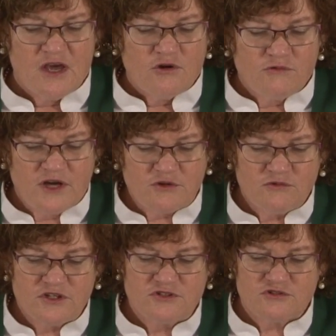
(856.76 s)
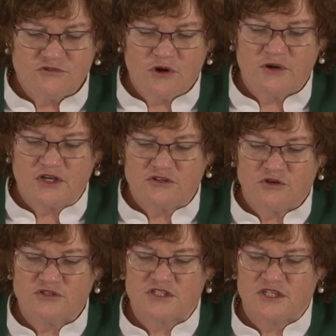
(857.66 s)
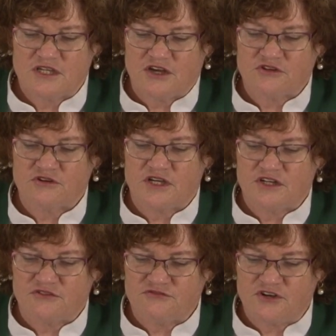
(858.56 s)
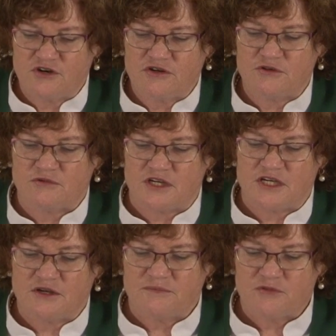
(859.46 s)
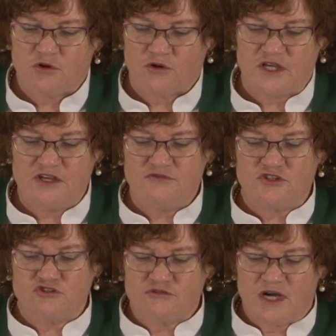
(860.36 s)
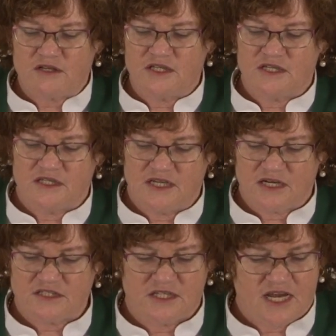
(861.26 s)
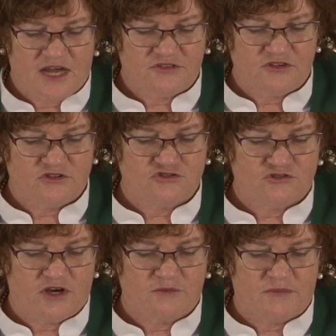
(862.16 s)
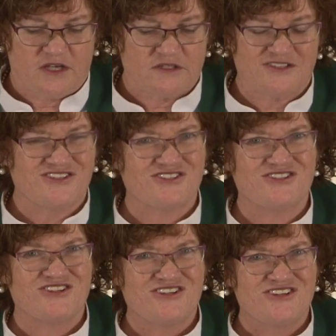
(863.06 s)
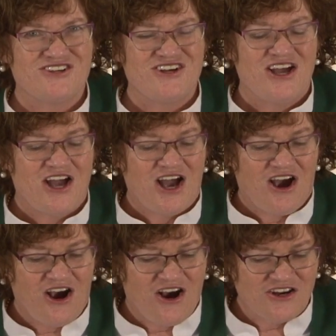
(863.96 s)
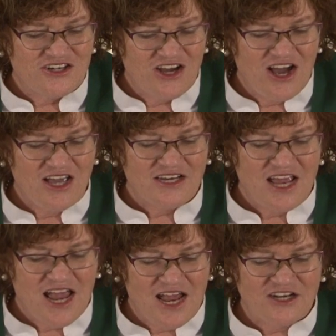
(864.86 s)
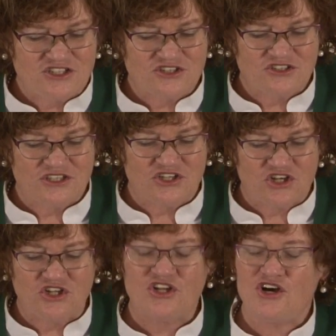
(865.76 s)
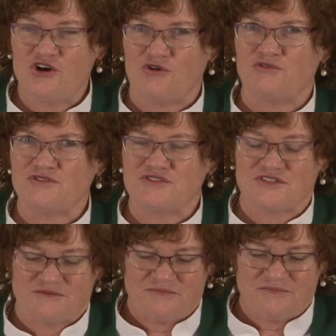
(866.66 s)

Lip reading: Redwoods growing close together in a fairy ring, or even directly connected at their trunk bases, are not actually clones.